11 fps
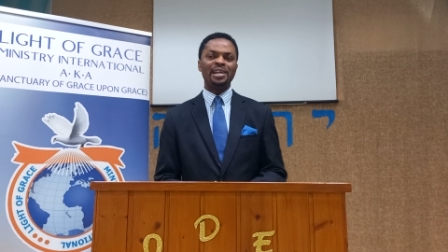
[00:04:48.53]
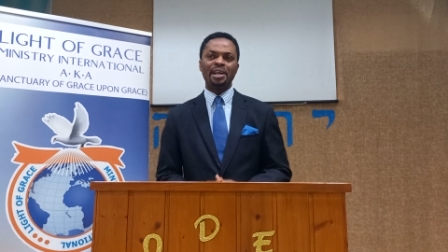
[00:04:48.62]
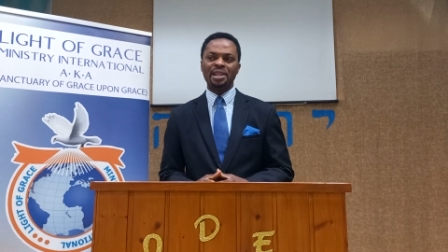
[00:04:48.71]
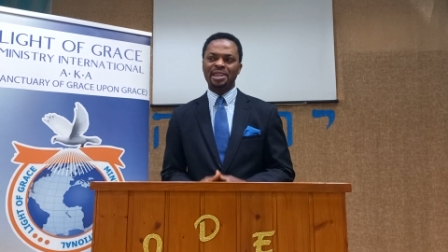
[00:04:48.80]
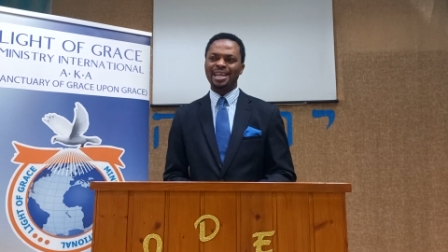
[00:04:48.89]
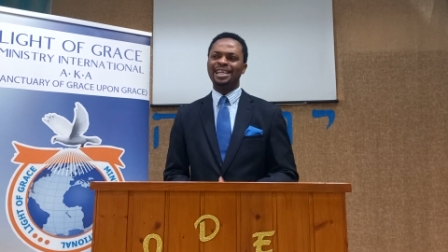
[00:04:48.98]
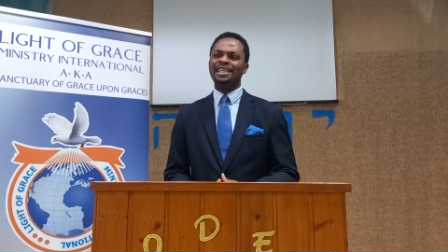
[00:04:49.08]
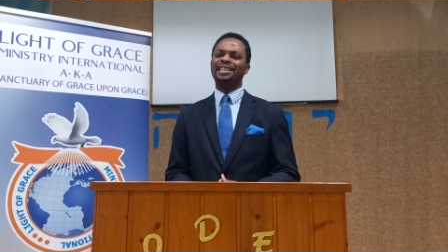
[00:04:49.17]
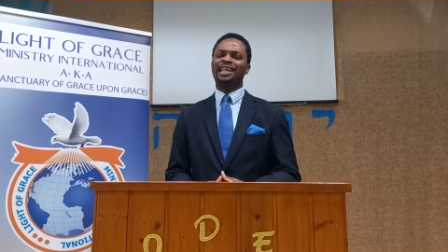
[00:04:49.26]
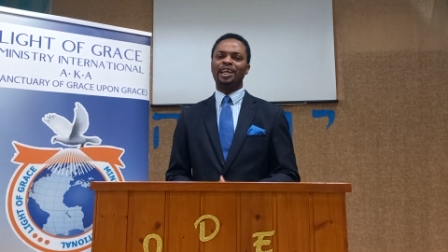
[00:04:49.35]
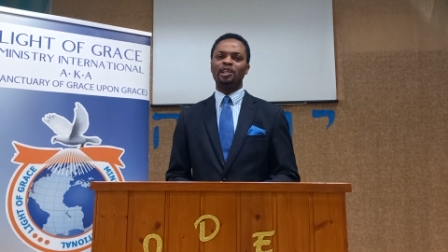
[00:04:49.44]
anything in
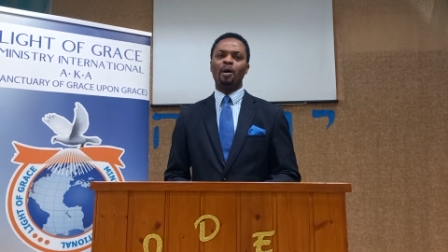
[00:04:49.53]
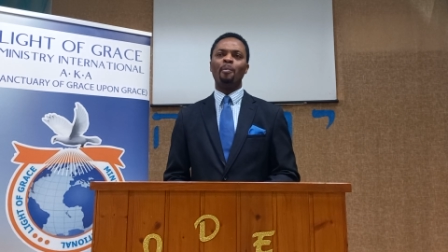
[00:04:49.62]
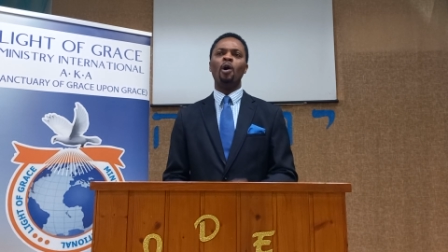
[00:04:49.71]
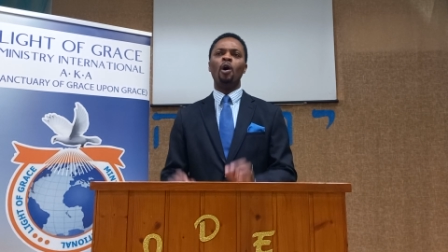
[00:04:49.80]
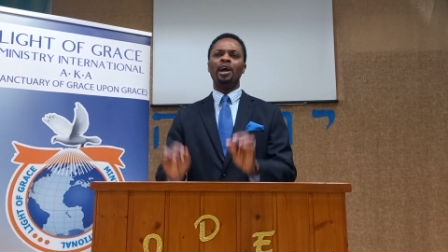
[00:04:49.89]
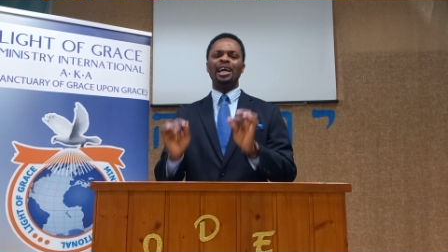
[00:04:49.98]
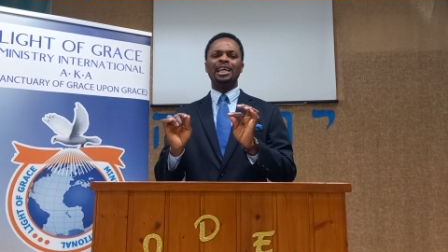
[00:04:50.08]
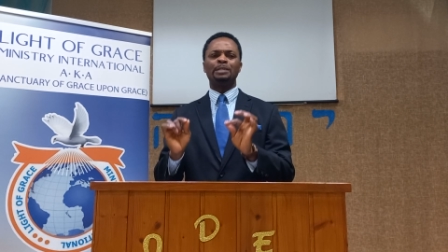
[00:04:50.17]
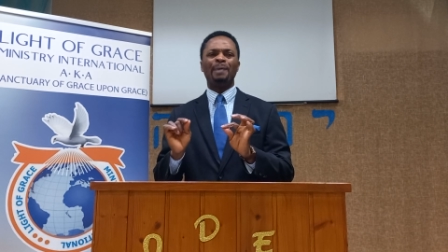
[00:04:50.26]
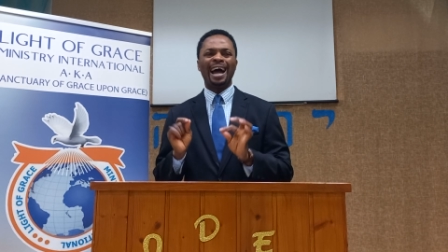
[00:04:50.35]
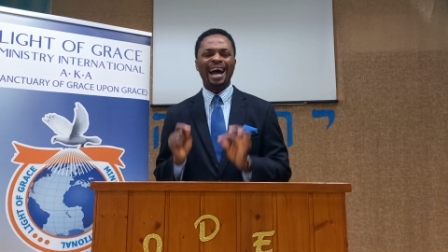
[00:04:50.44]
this kingdom is
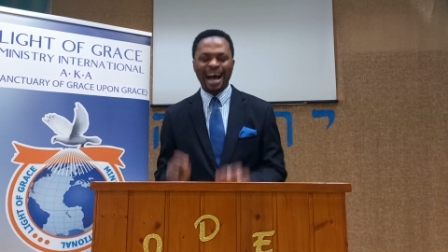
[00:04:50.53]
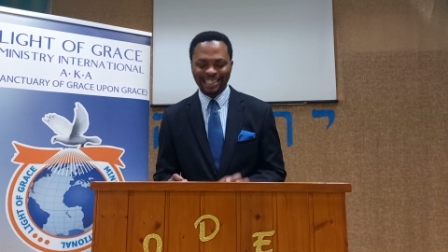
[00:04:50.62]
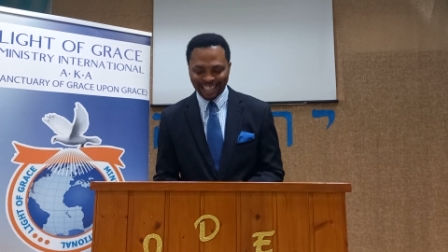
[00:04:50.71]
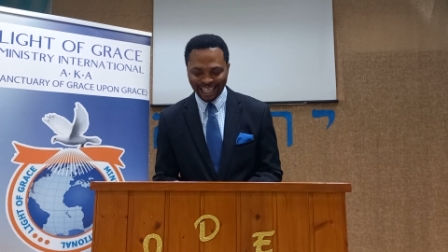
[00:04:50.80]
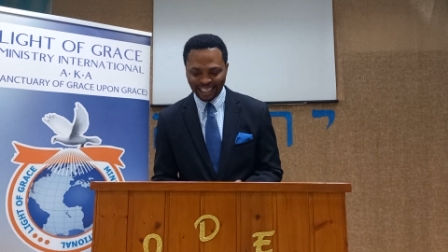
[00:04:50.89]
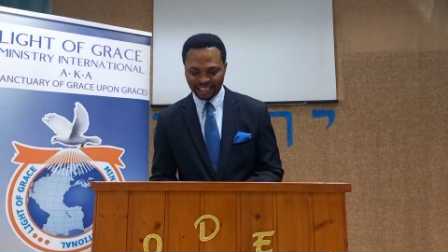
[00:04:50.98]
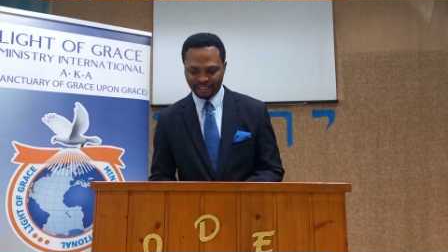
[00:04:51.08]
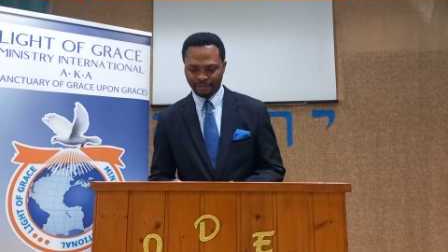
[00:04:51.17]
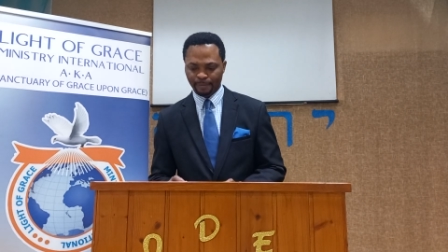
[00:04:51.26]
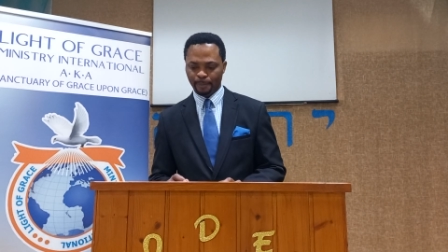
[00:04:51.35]
by asking.